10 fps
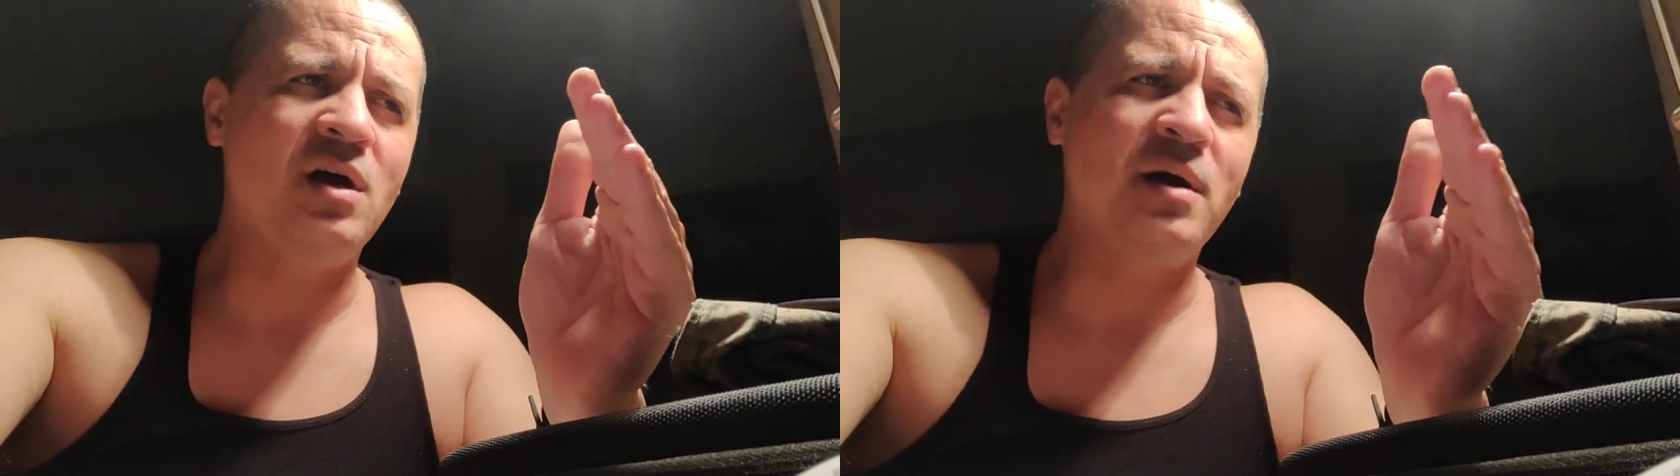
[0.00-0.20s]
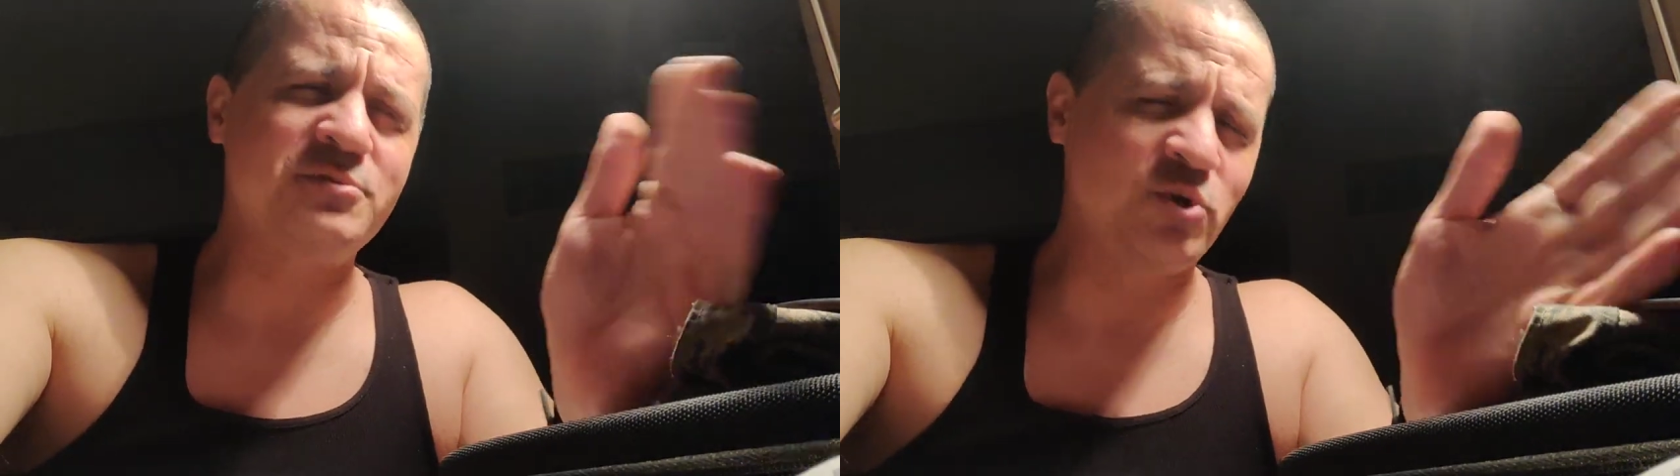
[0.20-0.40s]

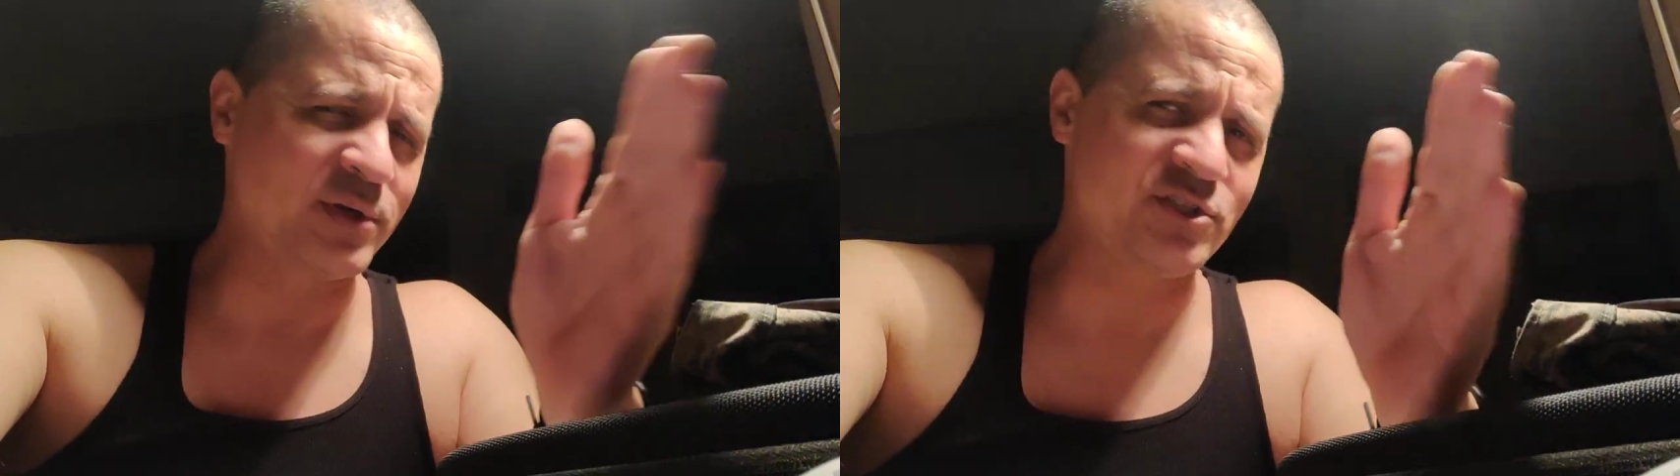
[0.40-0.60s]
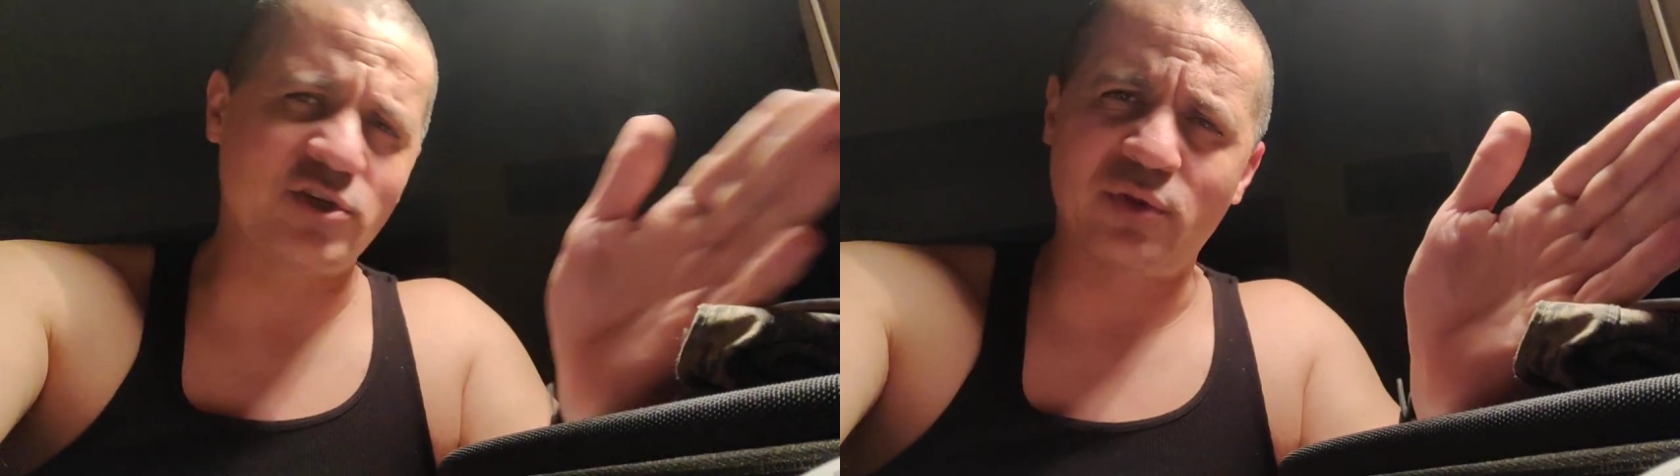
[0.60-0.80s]
um,
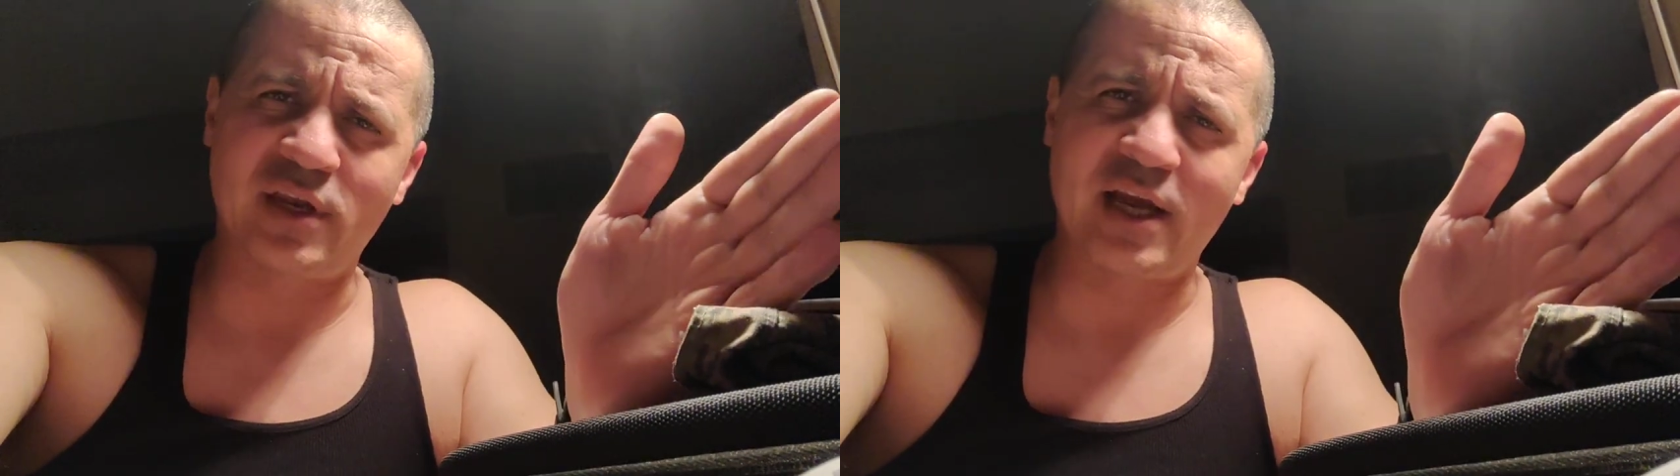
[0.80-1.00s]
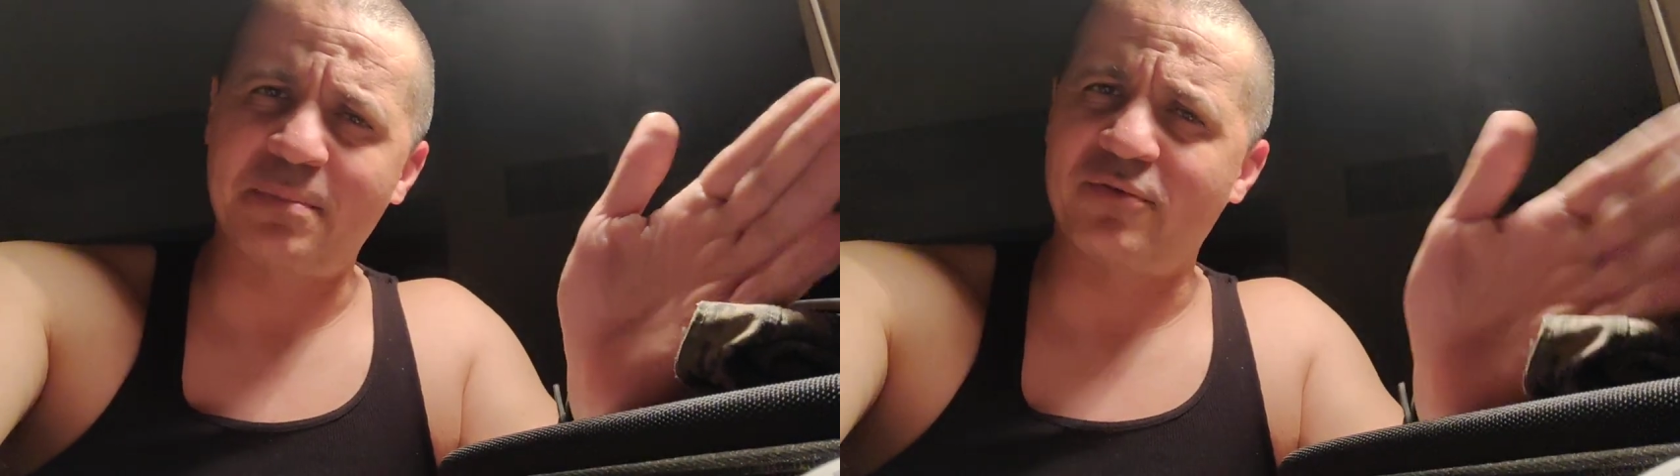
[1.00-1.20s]
Twitch show
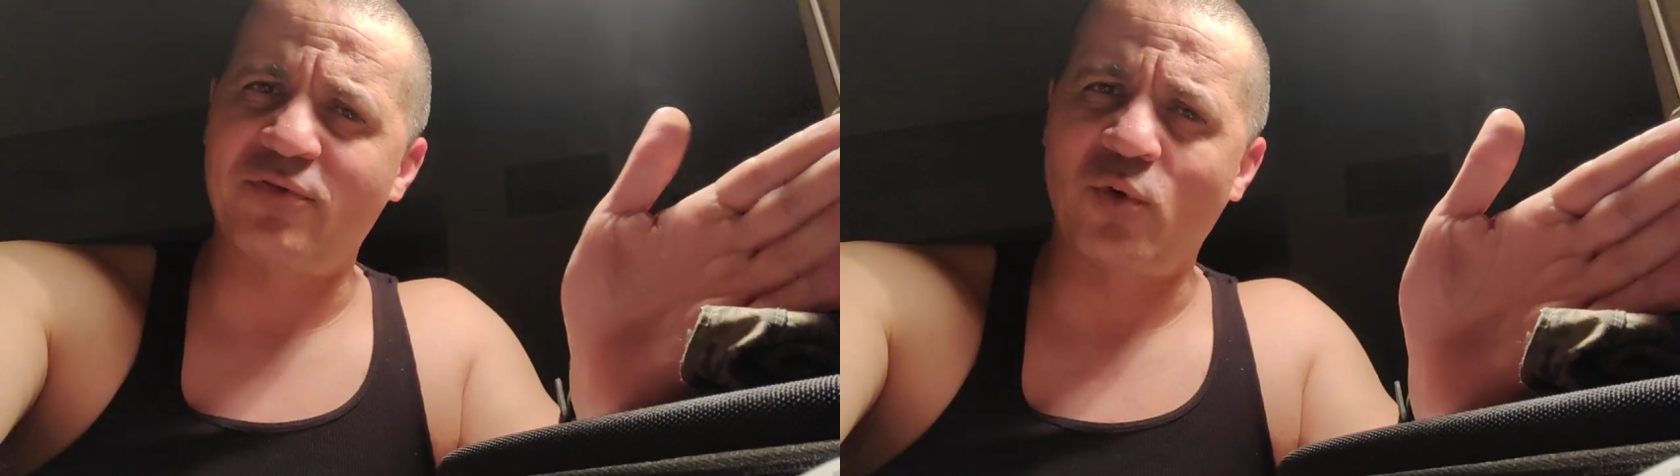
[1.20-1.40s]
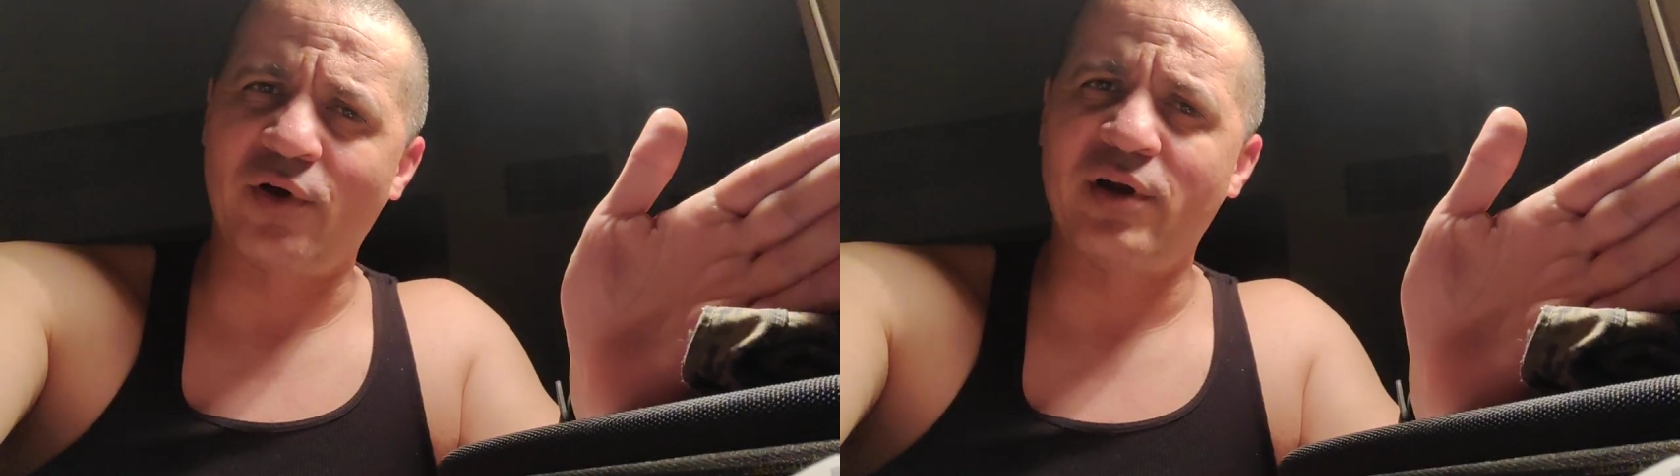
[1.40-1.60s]
the night
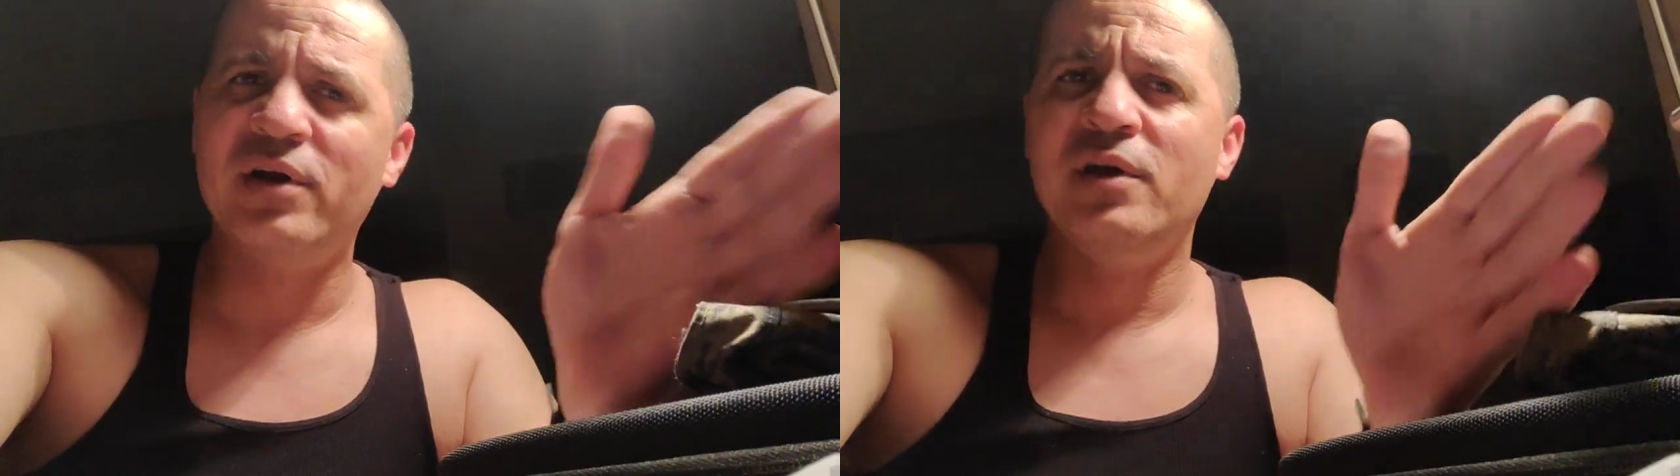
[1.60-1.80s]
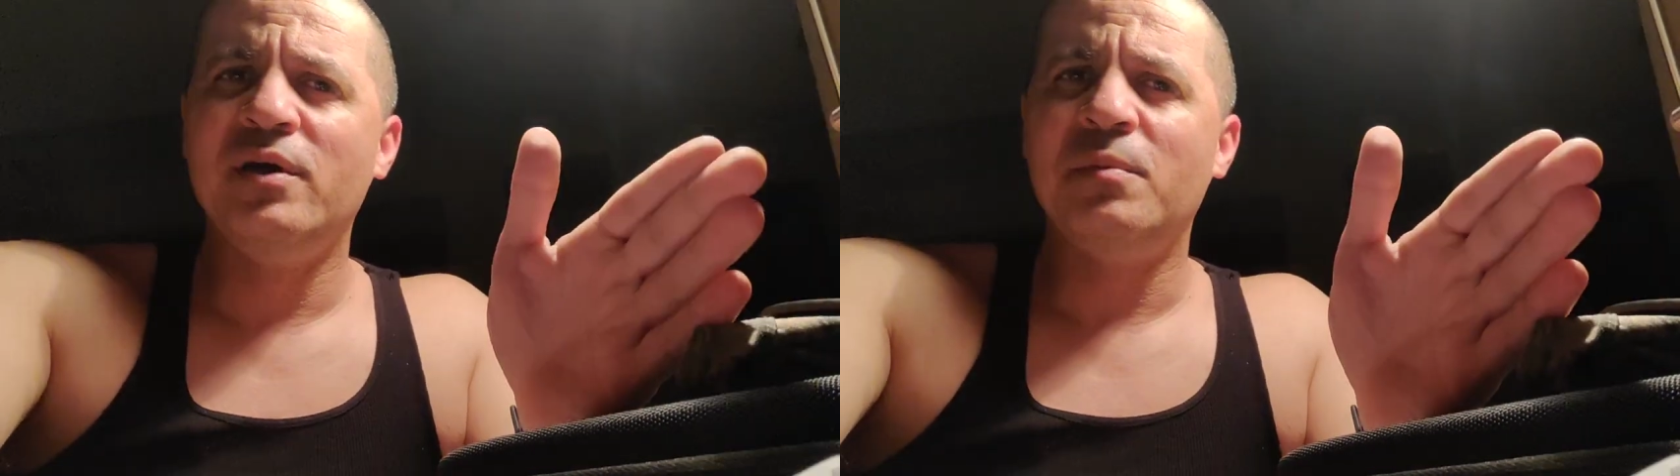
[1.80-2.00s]
before,